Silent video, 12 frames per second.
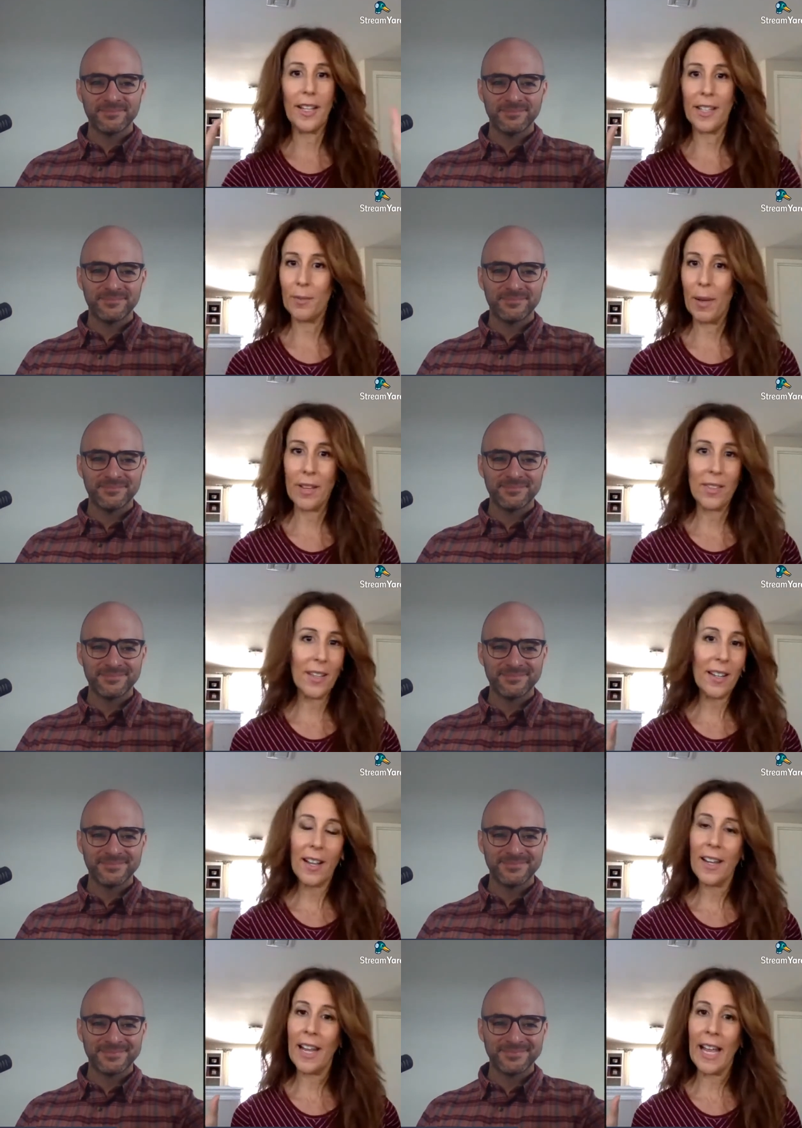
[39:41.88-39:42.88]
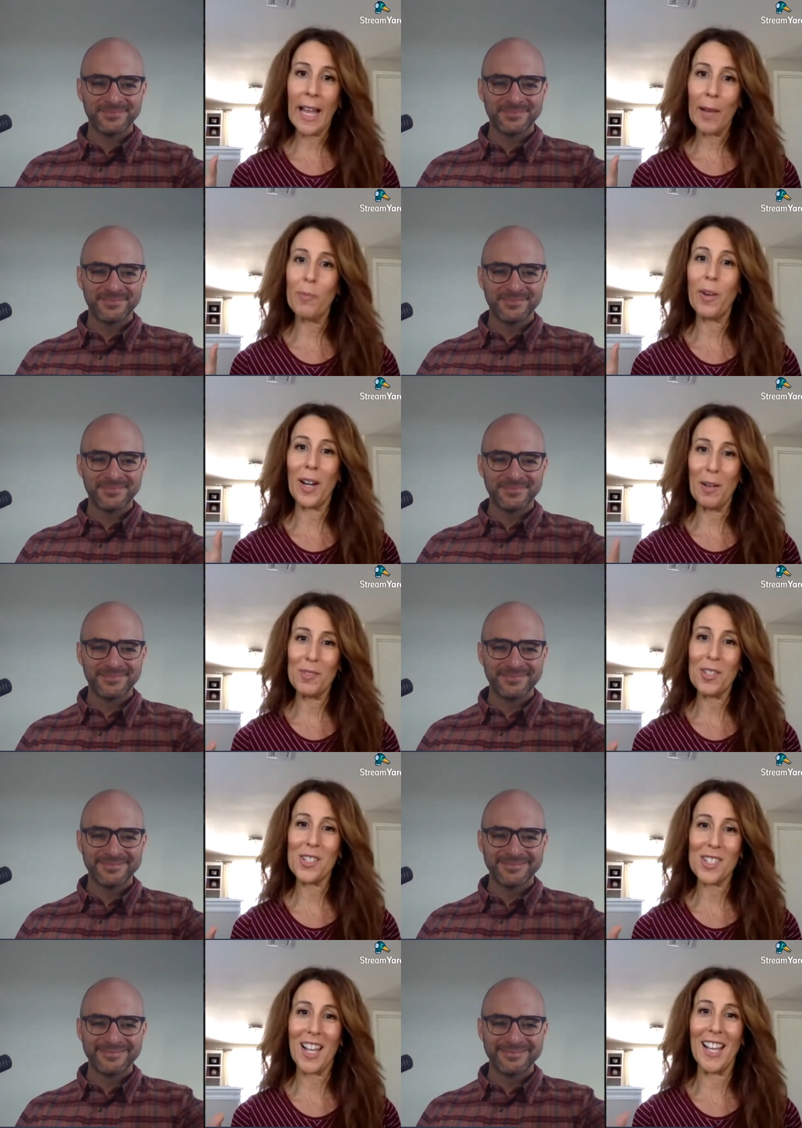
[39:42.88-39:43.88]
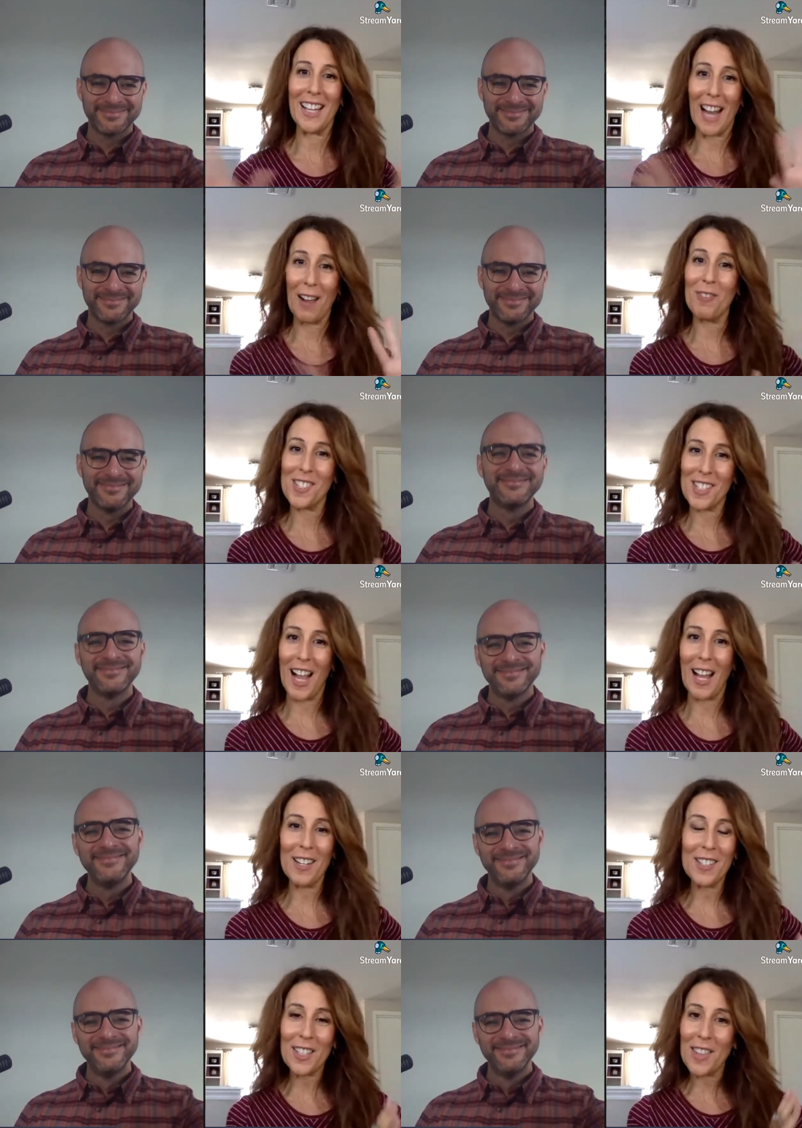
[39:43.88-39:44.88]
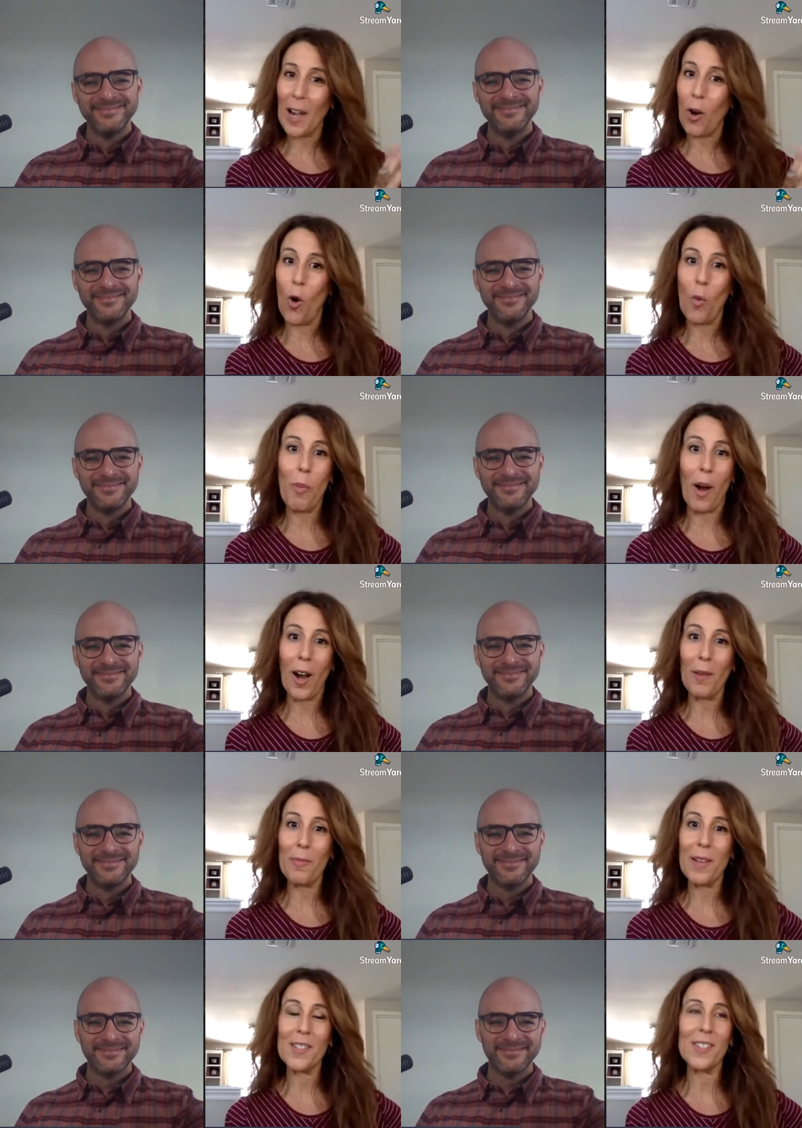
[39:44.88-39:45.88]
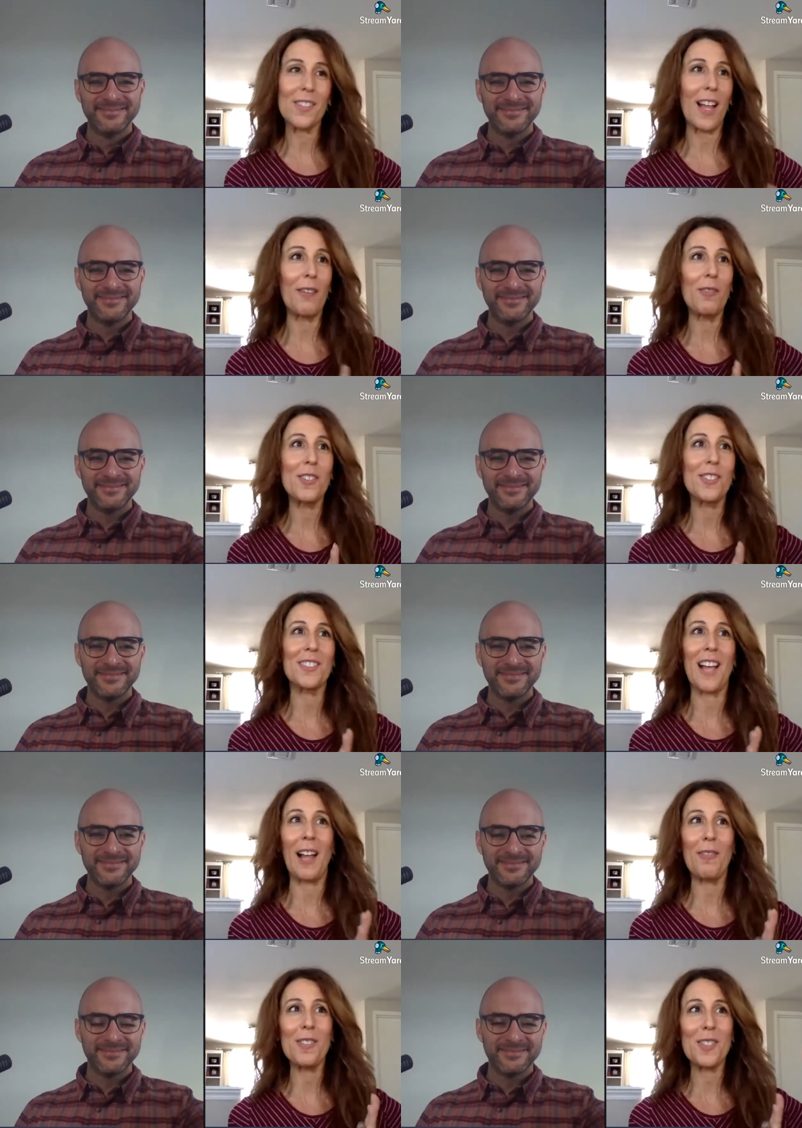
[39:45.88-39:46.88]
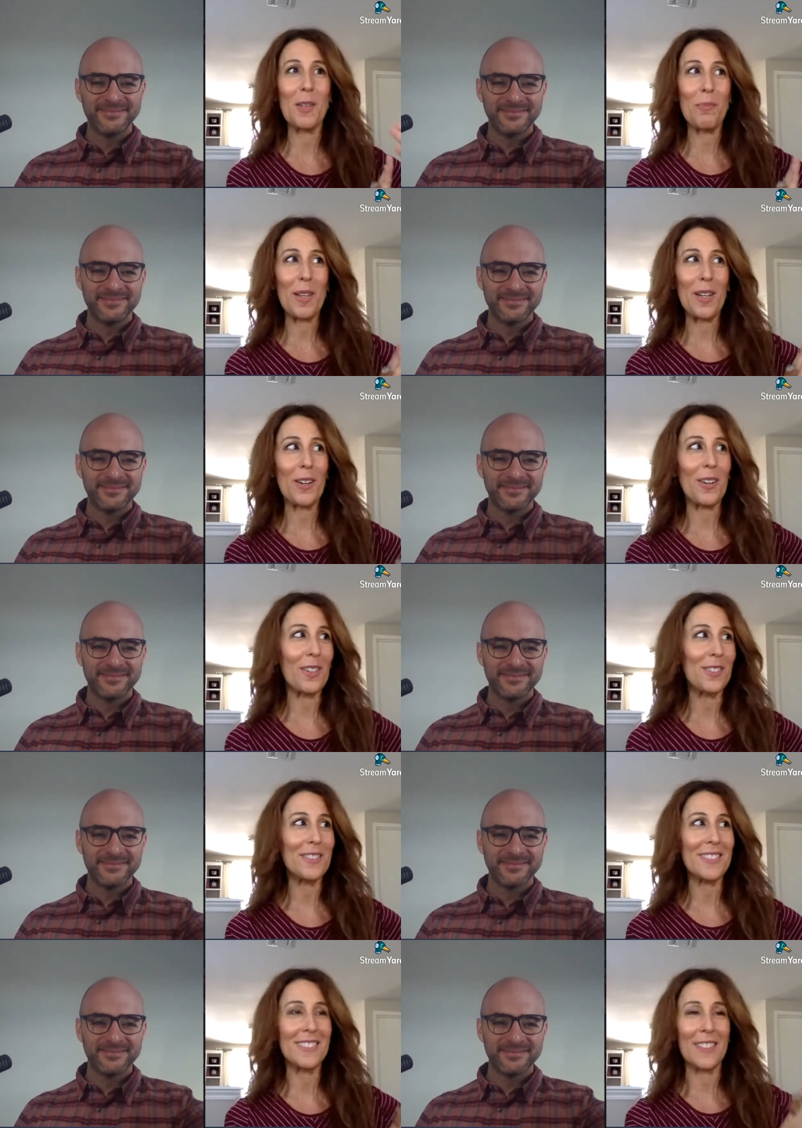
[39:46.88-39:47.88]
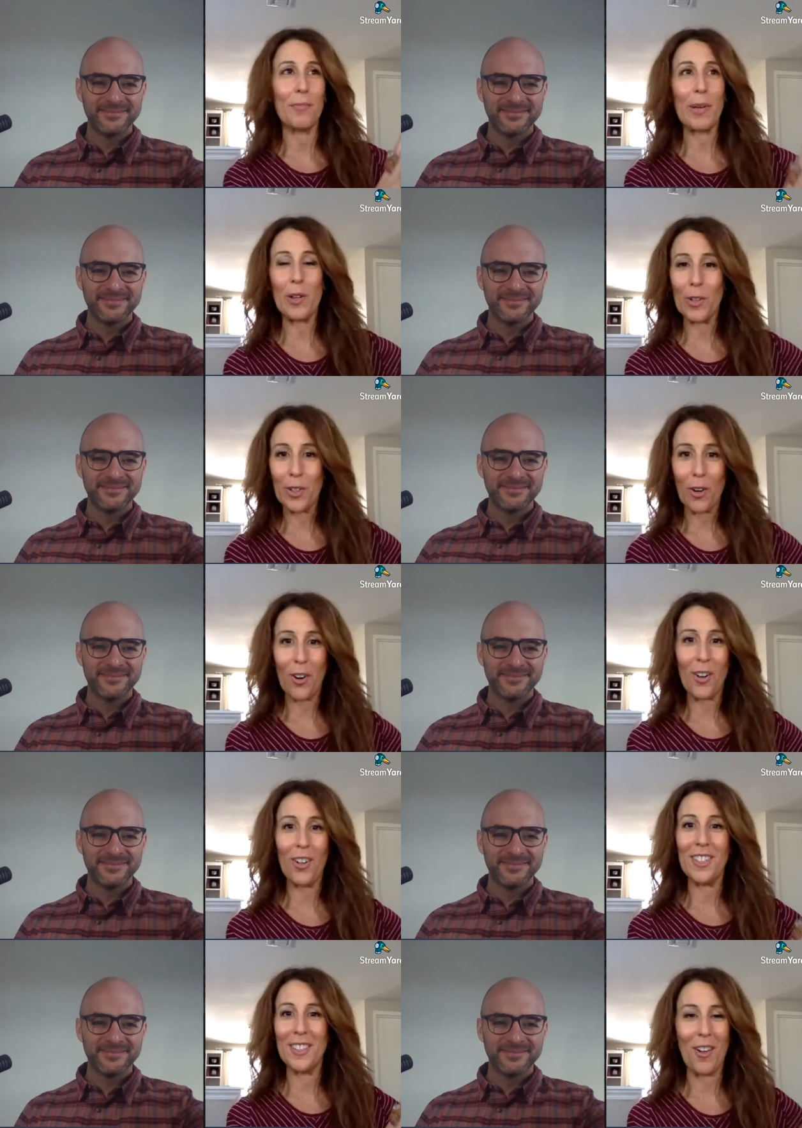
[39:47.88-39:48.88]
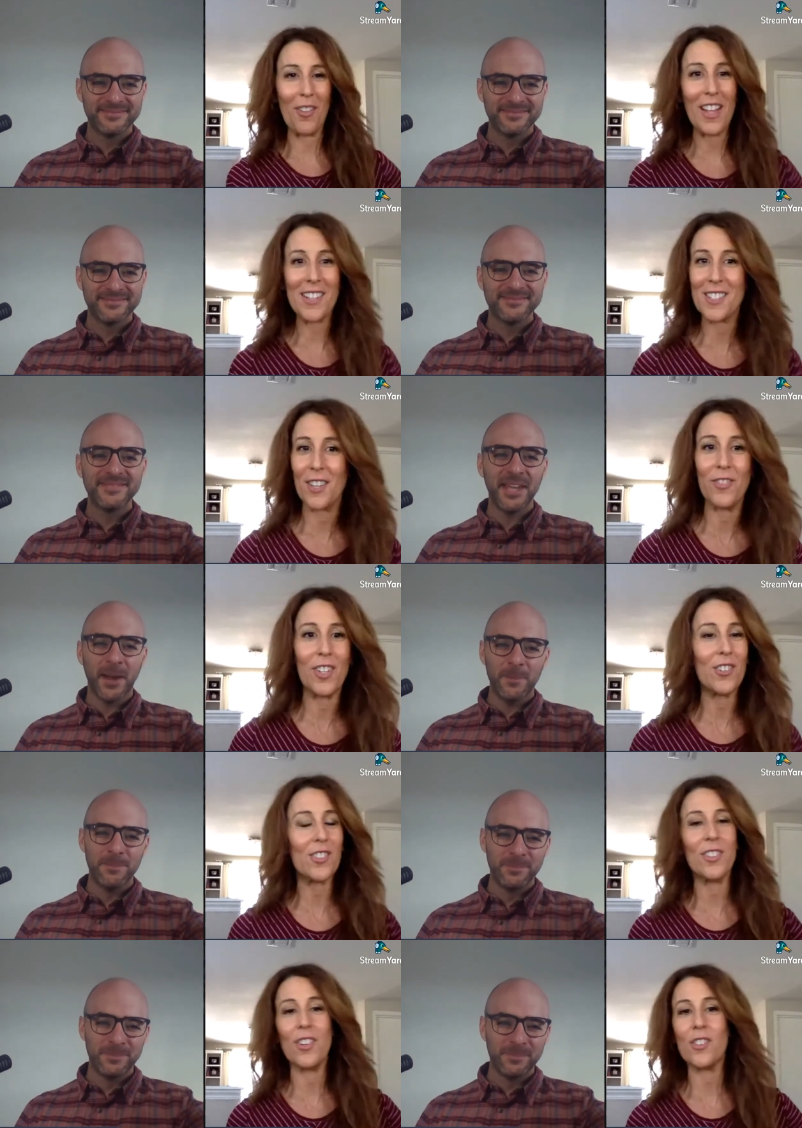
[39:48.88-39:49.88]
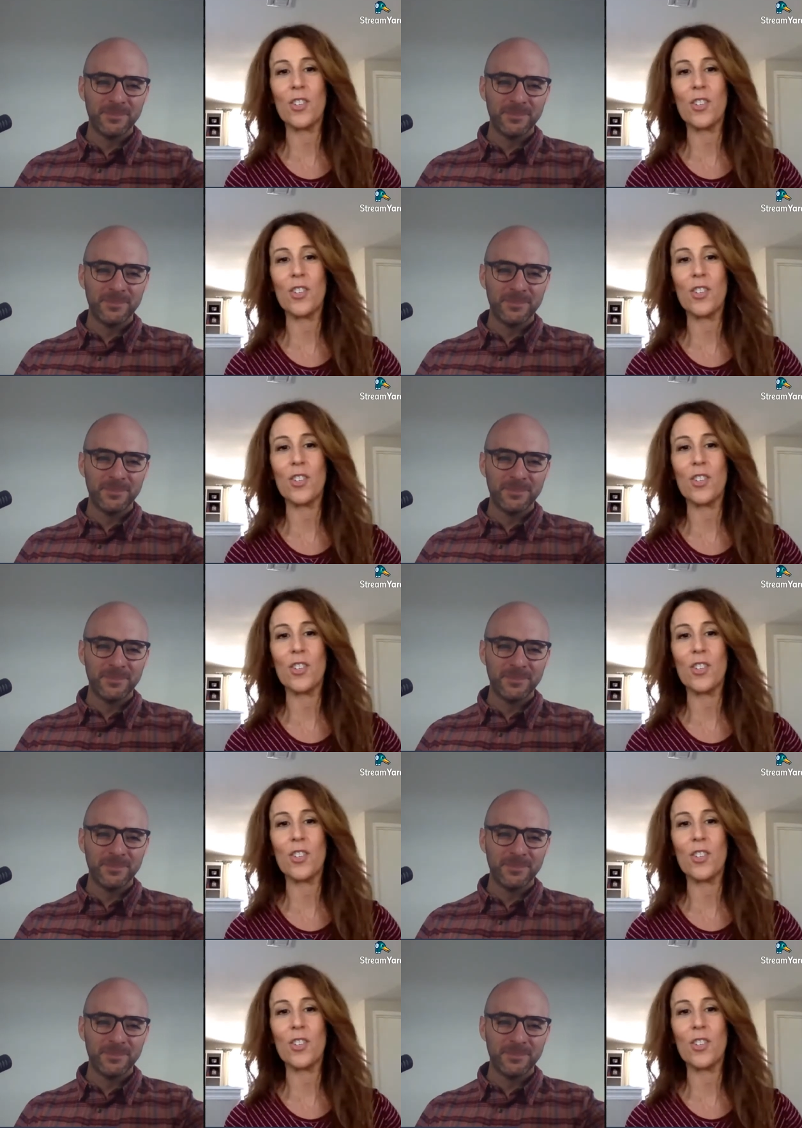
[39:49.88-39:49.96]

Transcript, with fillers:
Speaker 1: like you might think I am, but I'm just saying I was. I did that whole bar business. I was. I was in the beer the beer girl and all that stuff years yeah.